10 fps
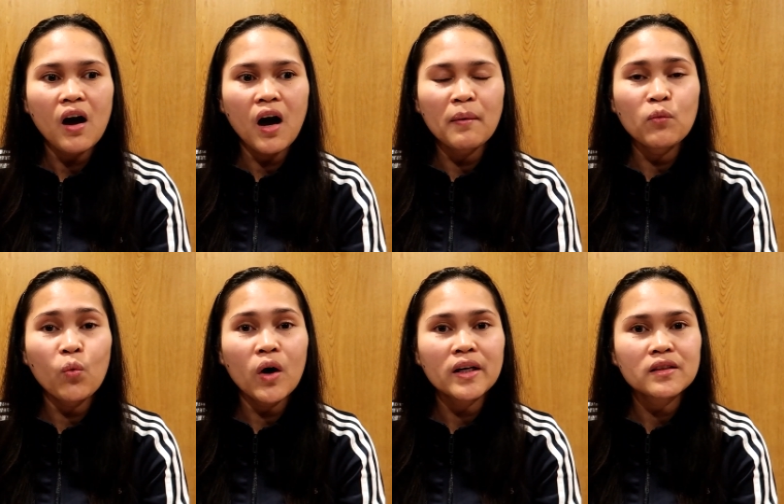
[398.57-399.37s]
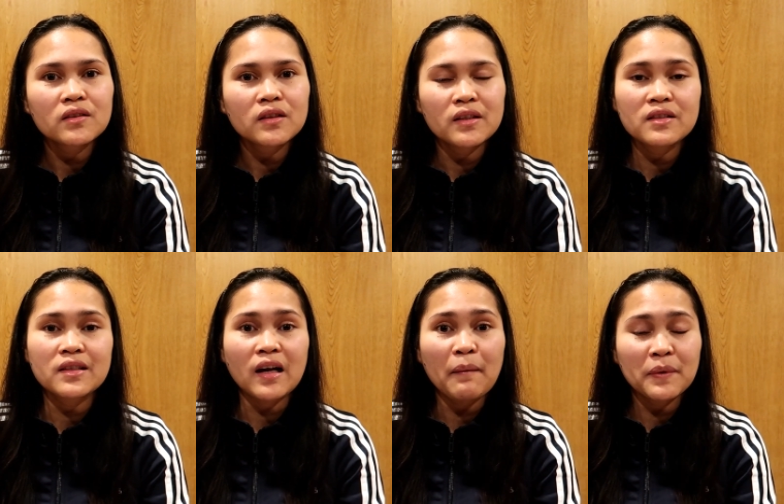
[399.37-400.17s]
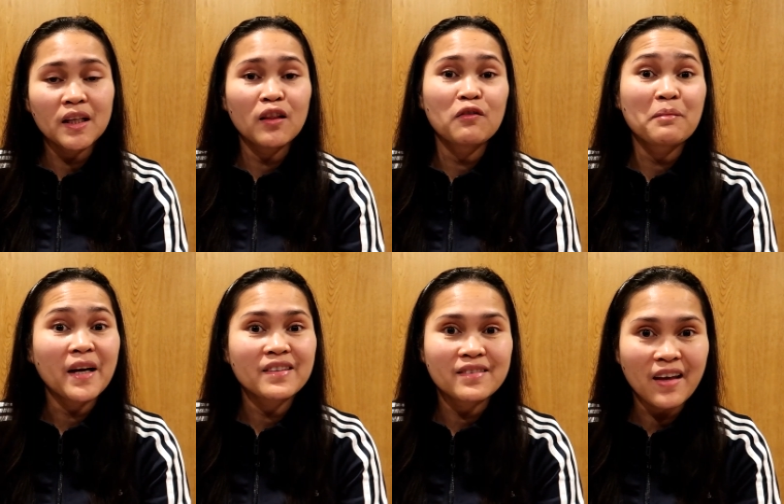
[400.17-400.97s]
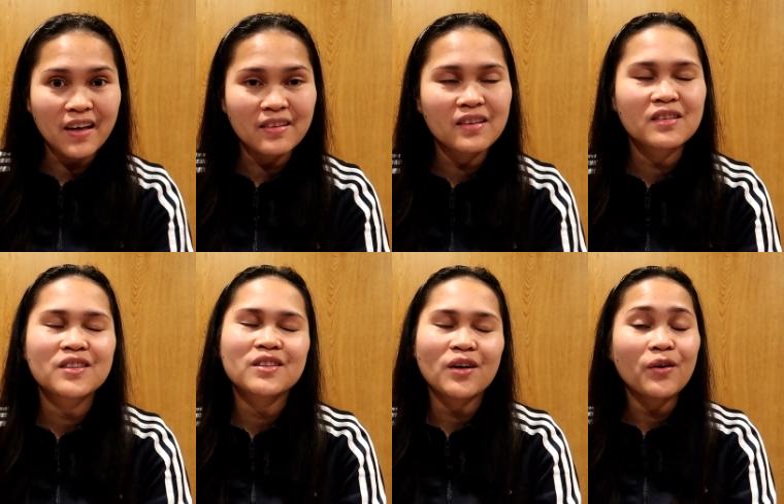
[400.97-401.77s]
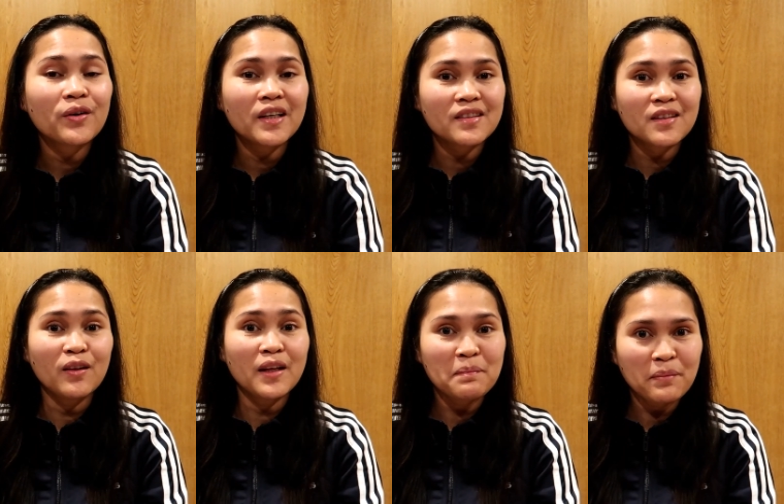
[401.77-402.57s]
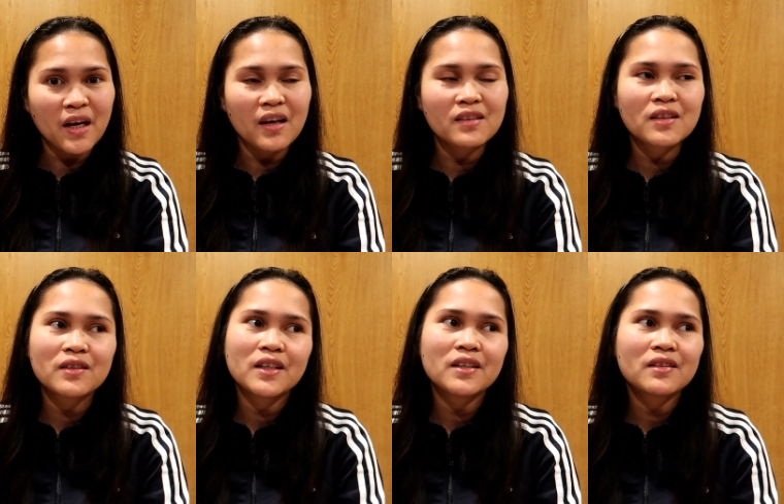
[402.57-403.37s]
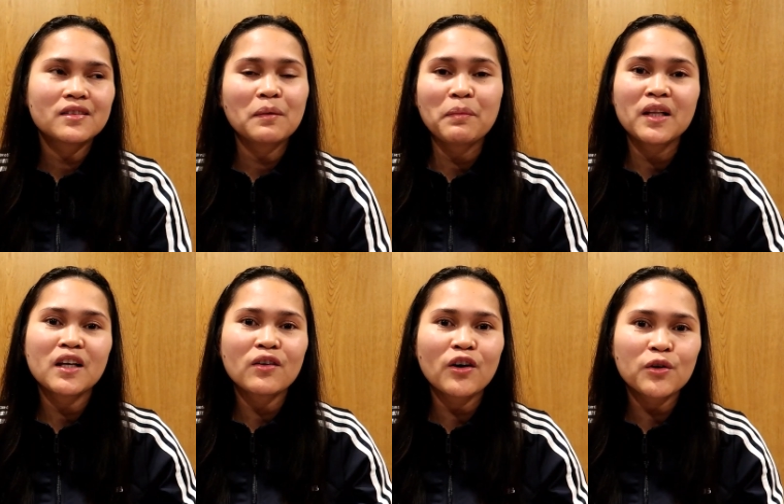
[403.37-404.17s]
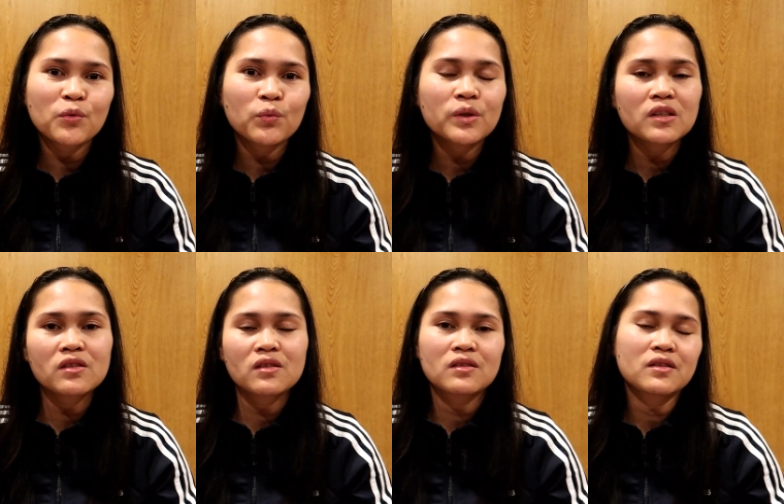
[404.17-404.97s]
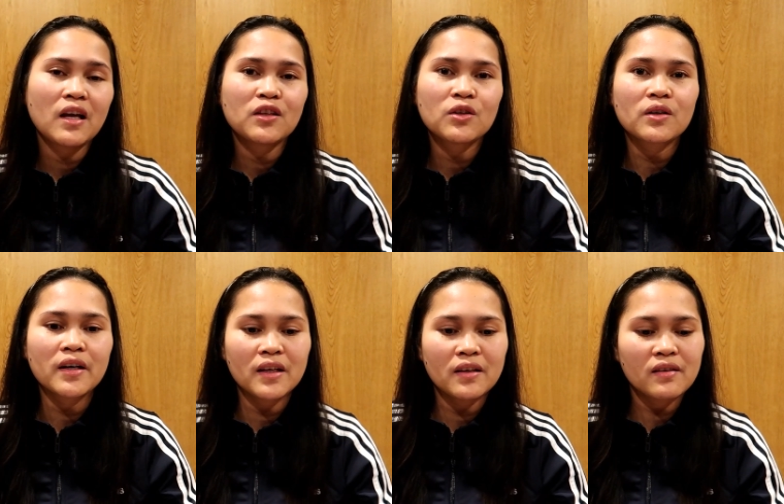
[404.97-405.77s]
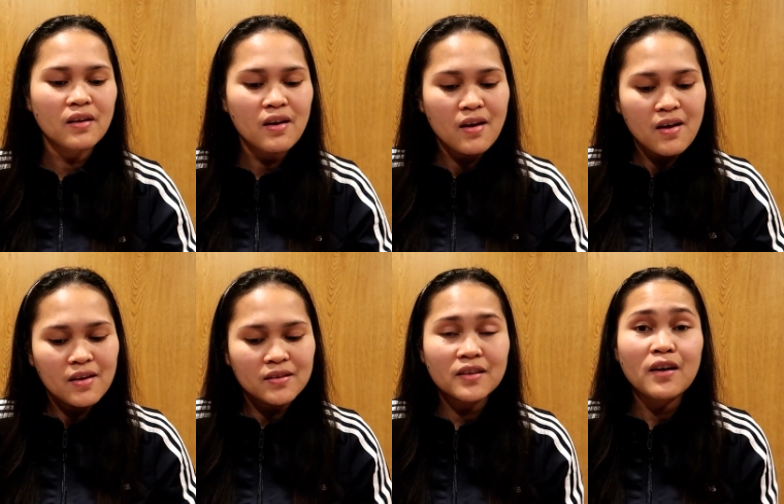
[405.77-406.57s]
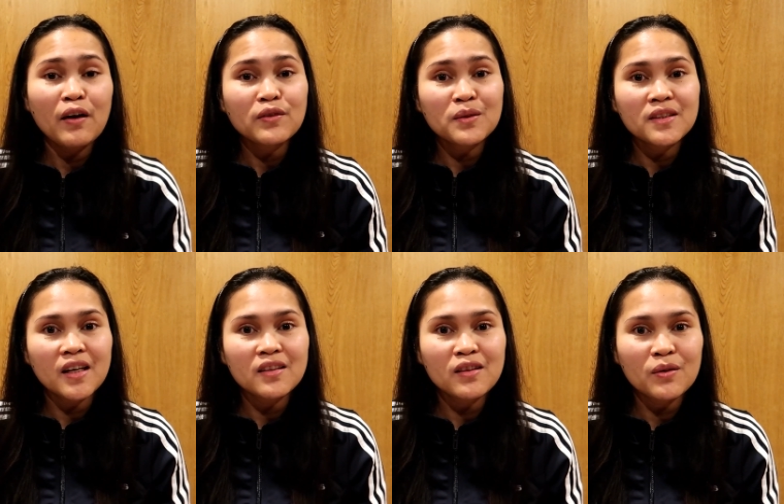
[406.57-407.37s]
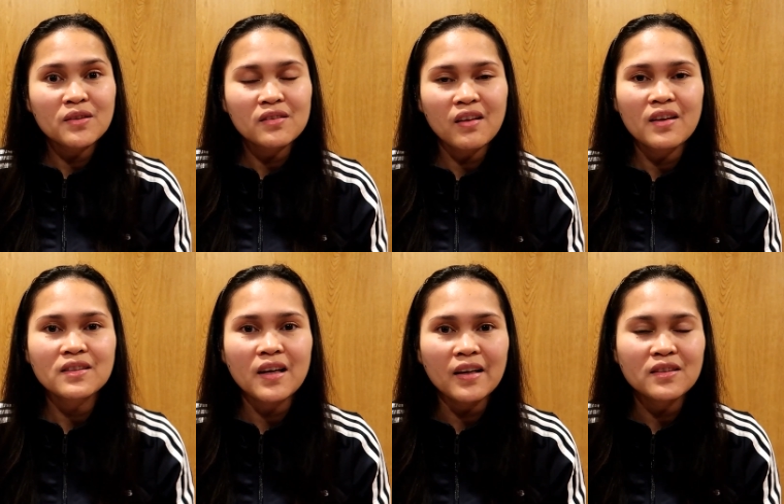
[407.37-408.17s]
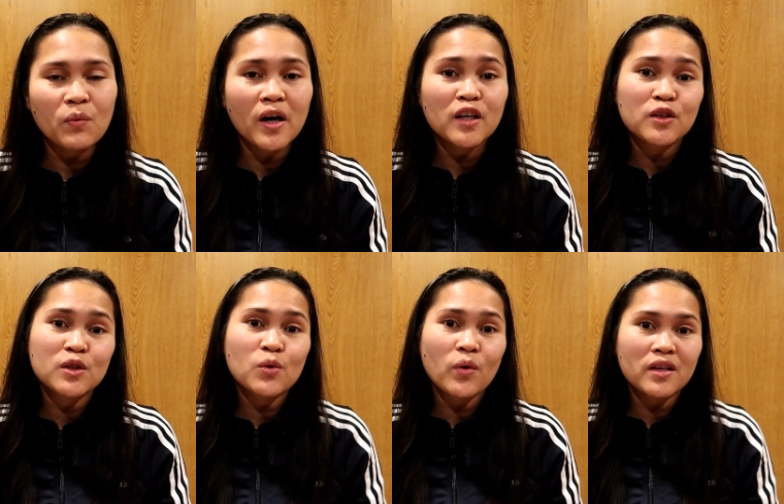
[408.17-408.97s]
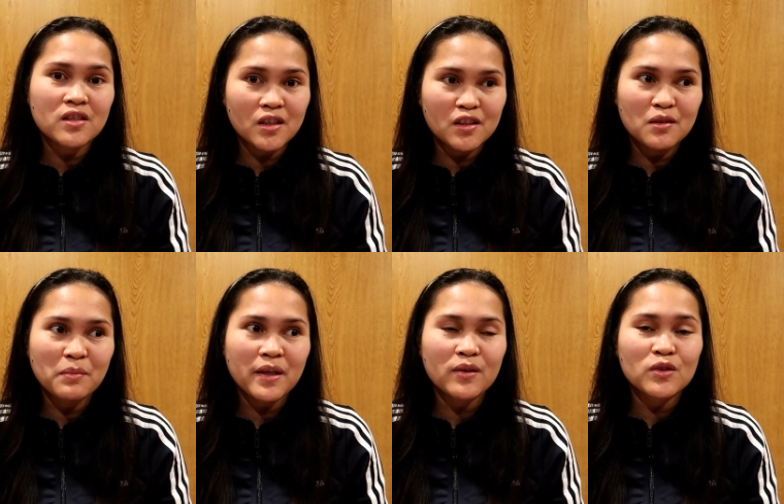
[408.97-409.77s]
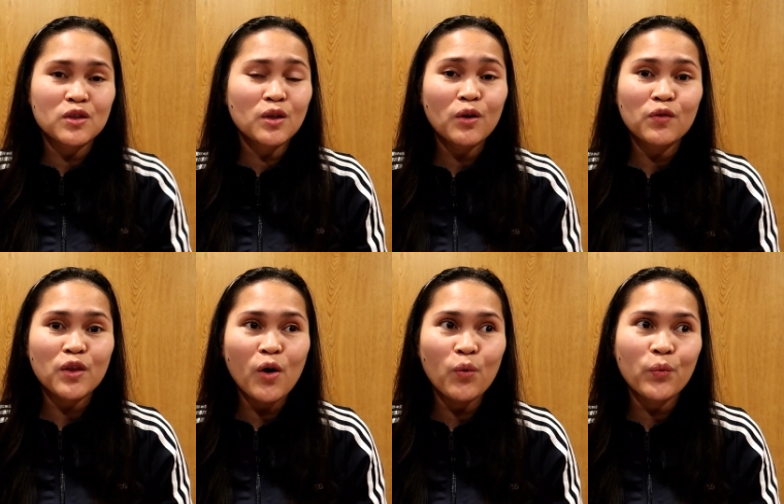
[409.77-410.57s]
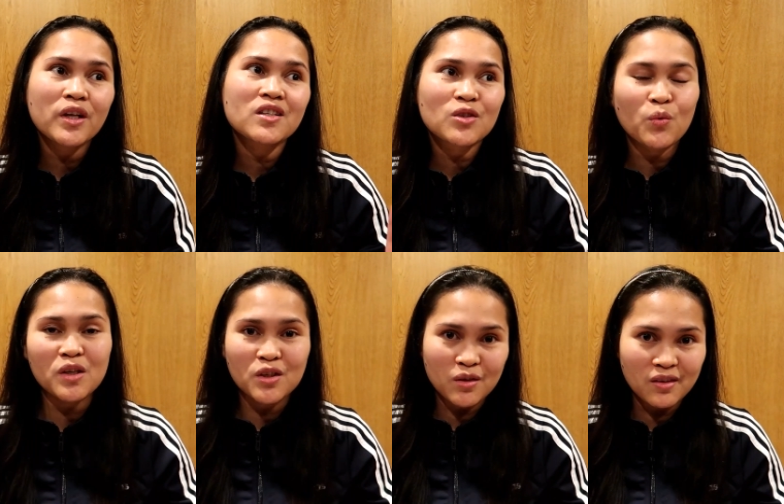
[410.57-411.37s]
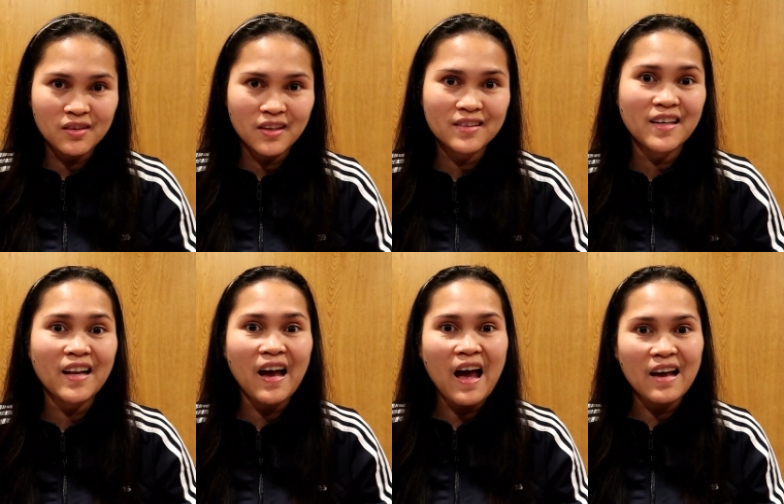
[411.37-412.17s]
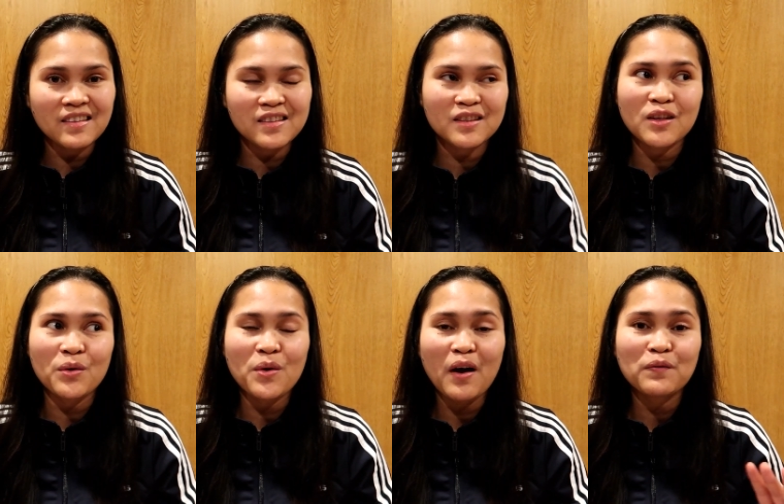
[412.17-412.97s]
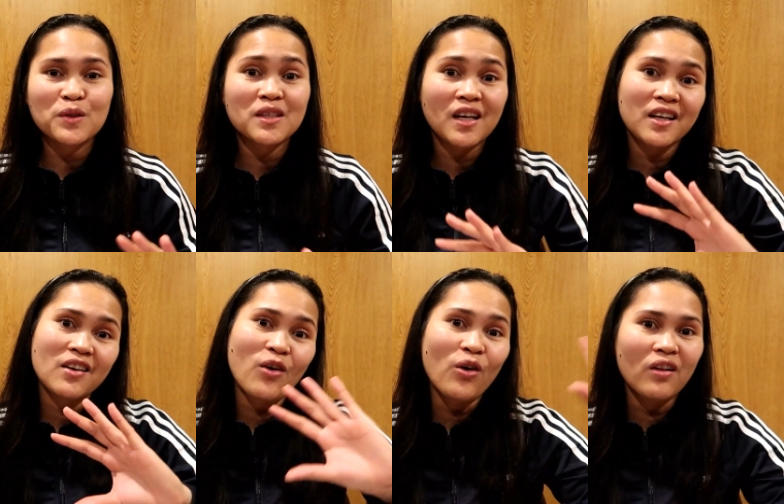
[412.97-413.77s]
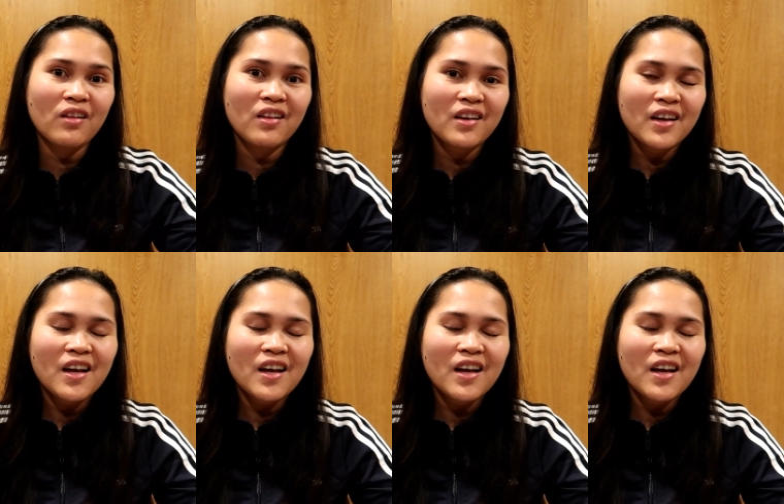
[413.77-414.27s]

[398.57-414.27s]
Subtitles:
what is the capital of my state. So it's Olympia. So depending on which state you're in, so you have to study those things, guys, the 100 questions, because you don't know which question he's gonna ask, so you have to study all.